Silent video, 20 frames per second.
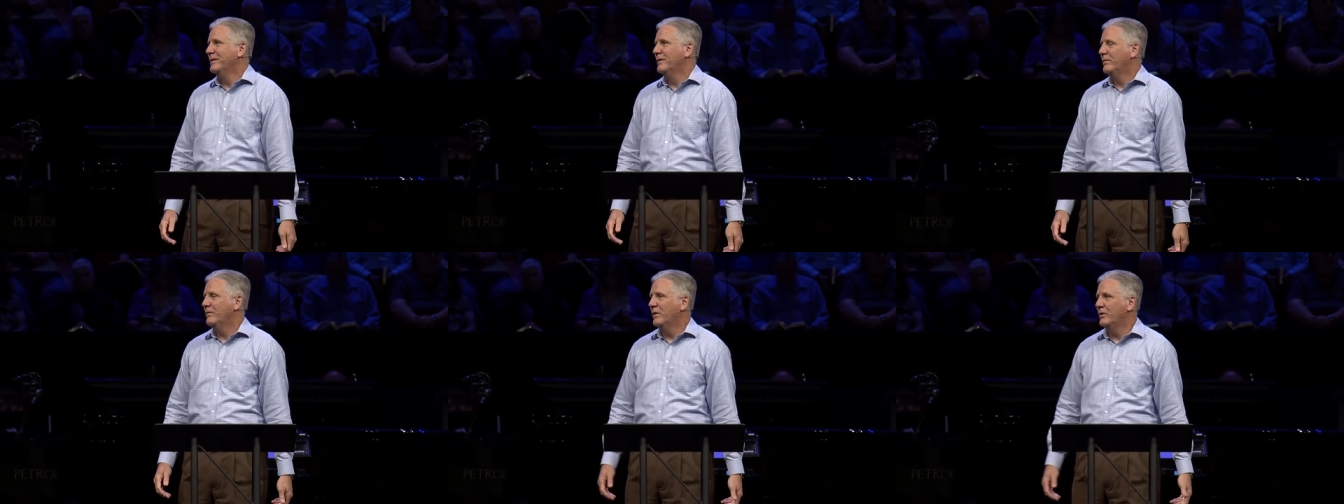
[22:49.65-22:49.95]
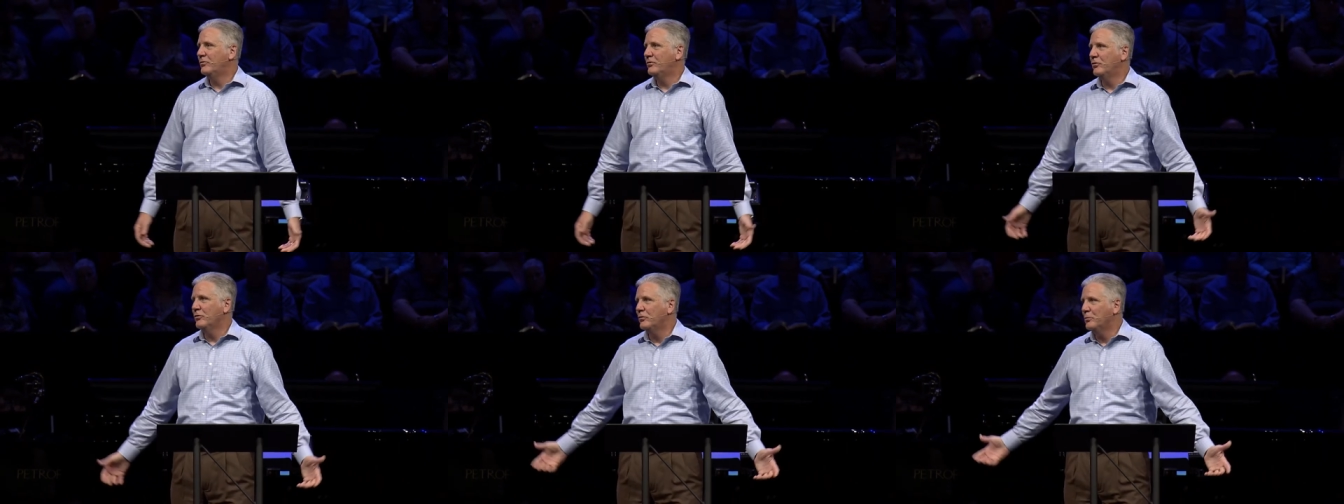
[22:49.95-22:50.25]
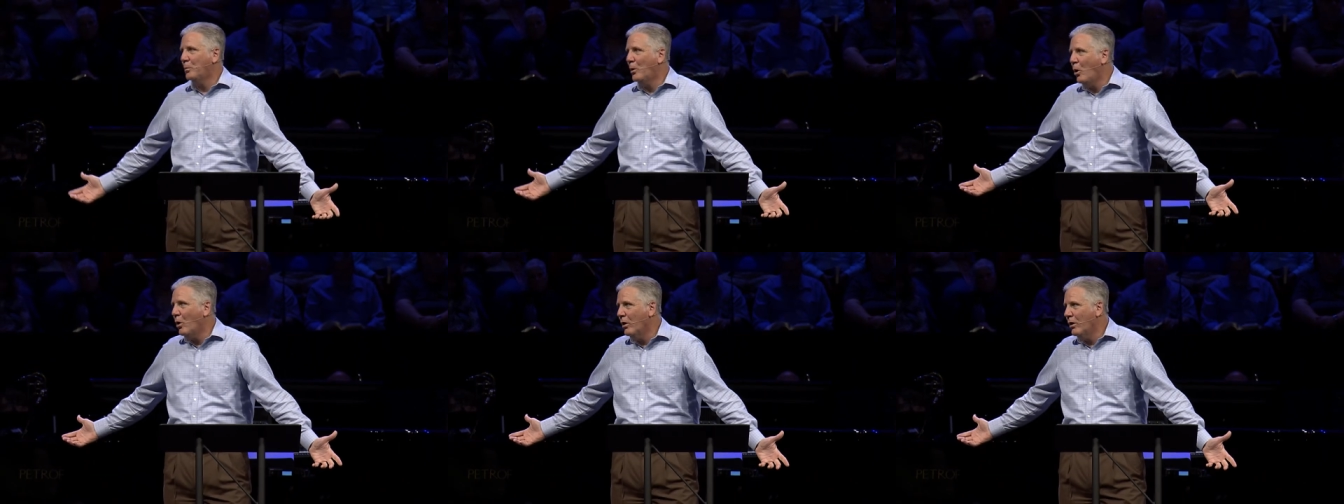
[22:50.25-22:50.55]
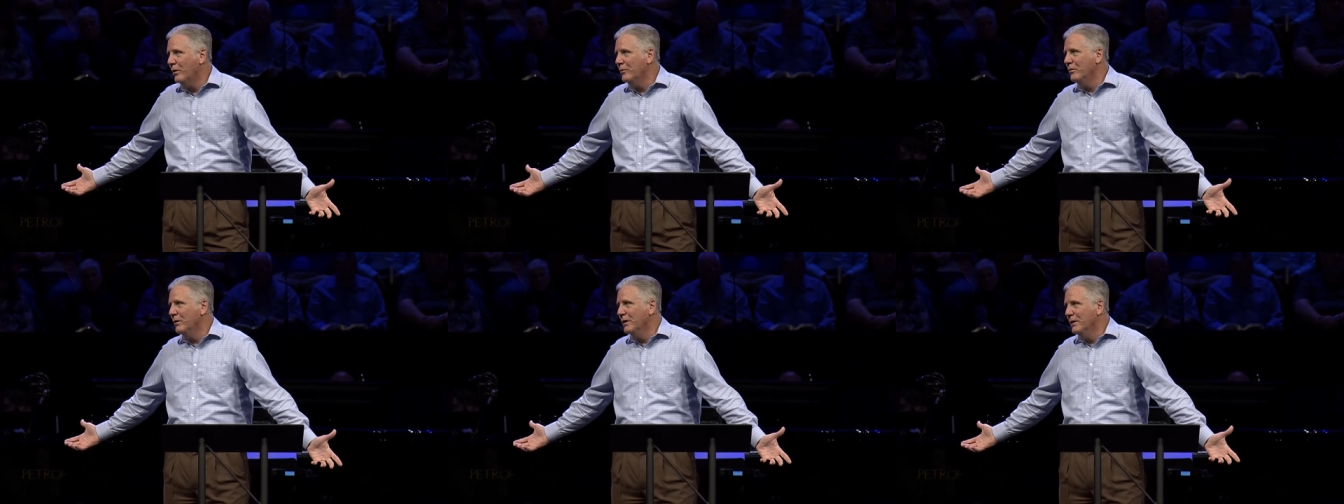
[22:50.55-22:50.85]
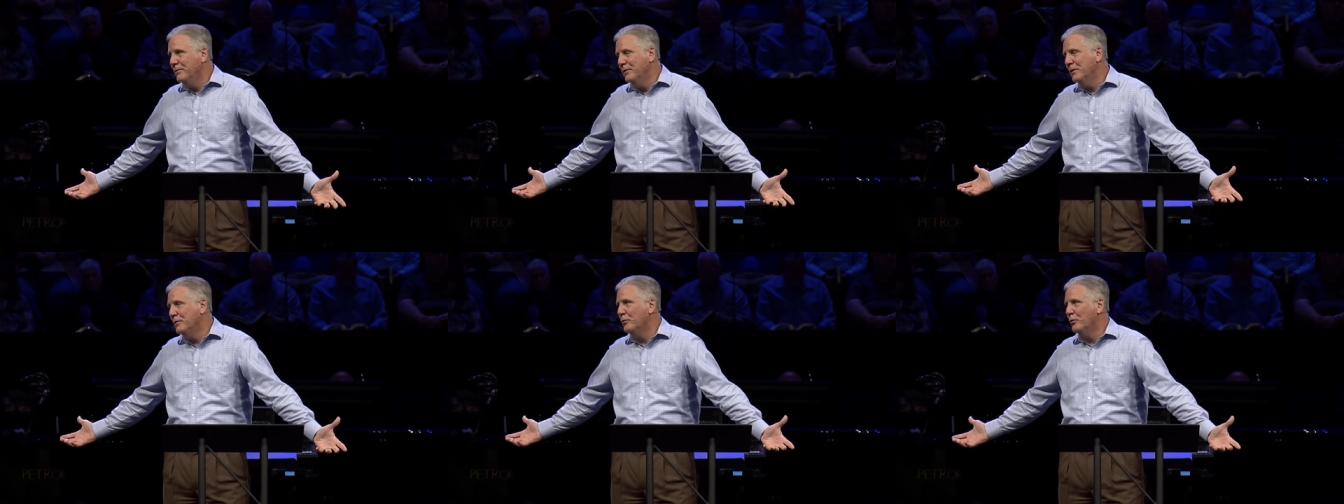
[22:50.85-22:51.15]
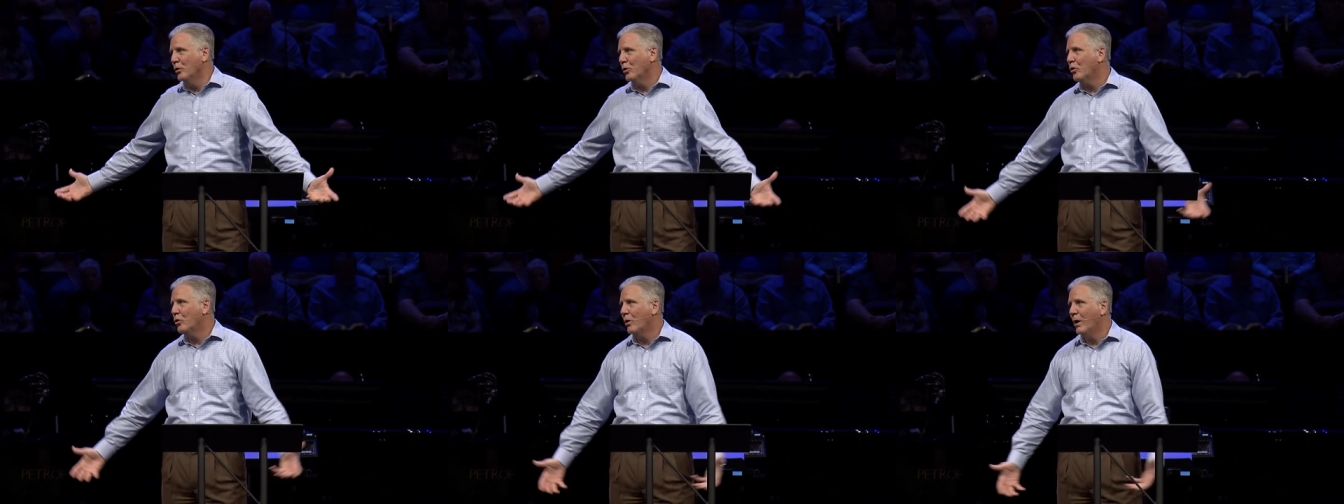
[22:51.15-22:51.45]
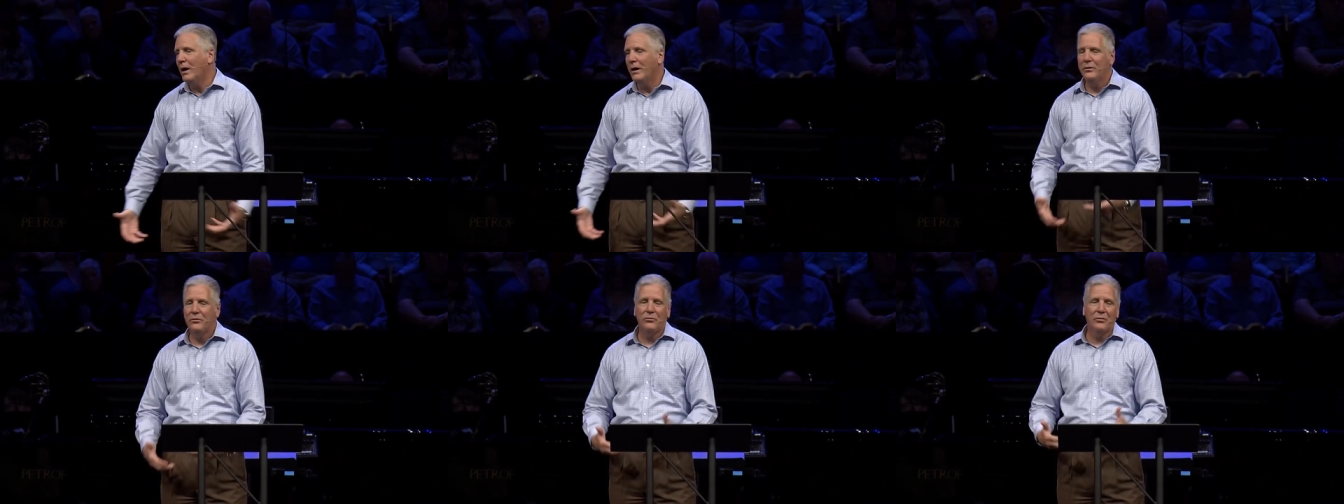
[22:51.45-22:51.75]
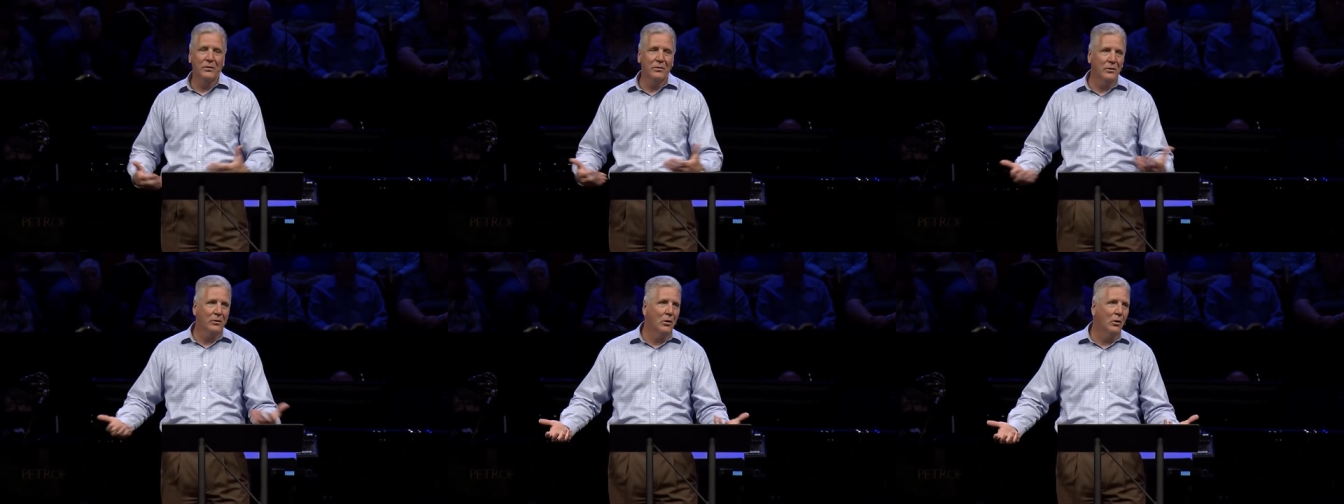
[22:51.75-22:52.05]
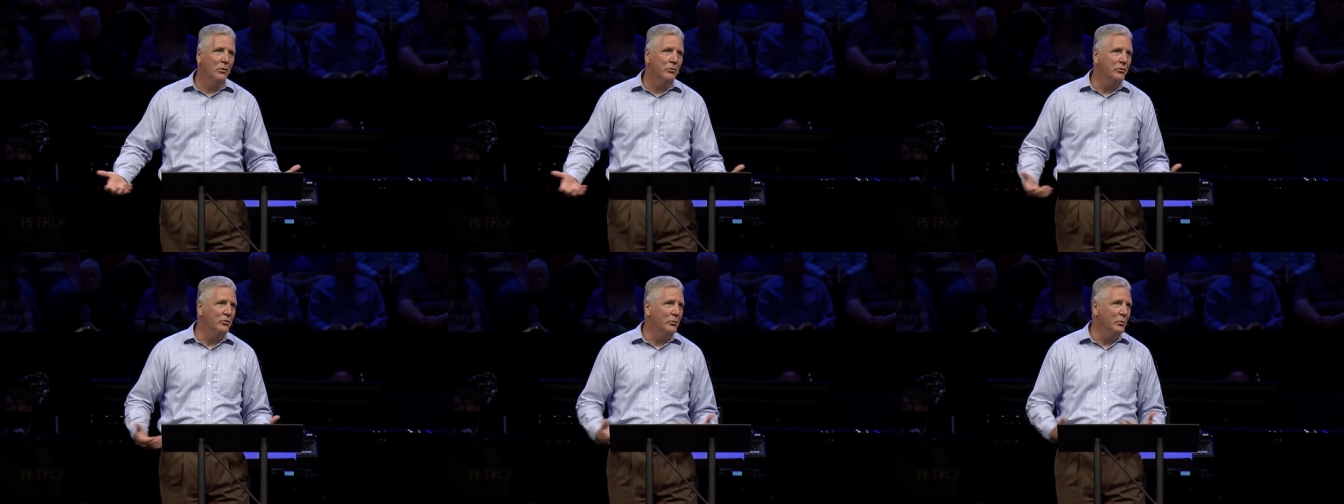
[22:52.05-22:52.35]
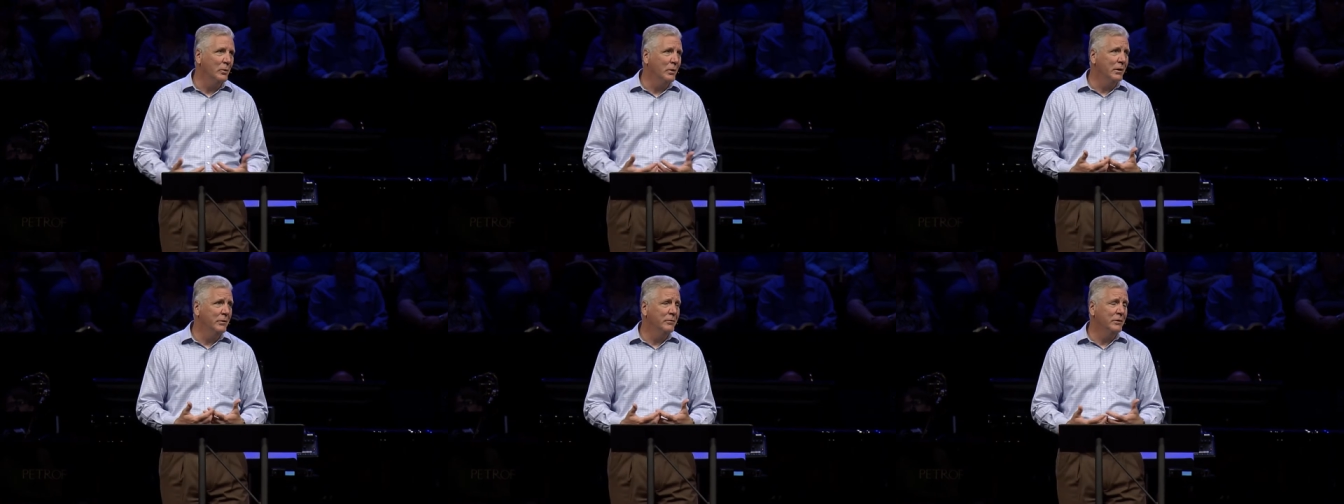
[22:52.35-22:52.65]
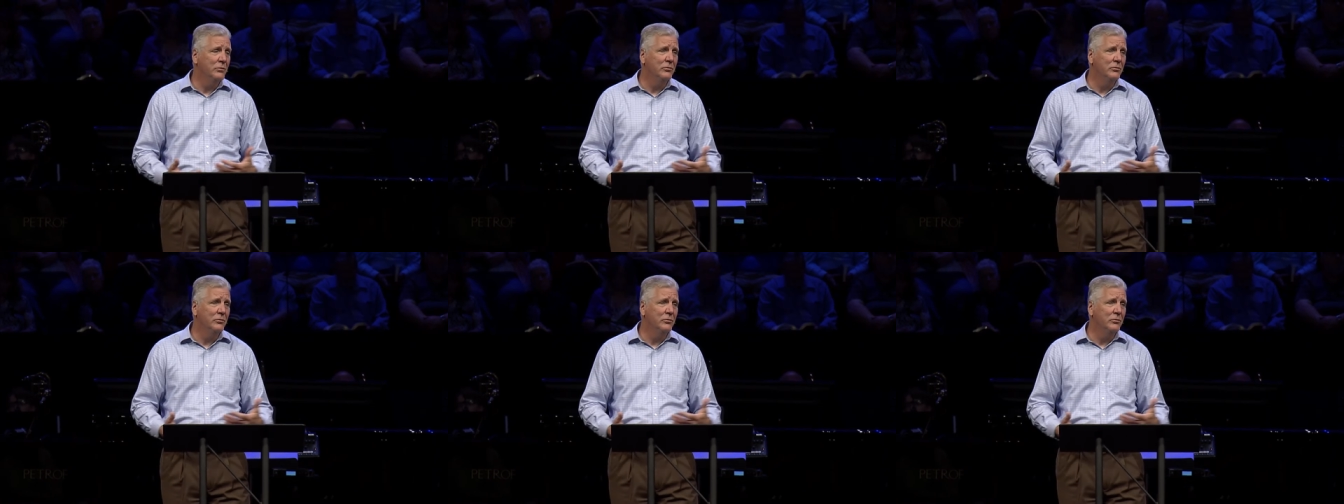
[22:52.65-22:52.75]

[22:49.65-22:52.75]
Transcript: That's just part of living for Christ in the culture that we live in.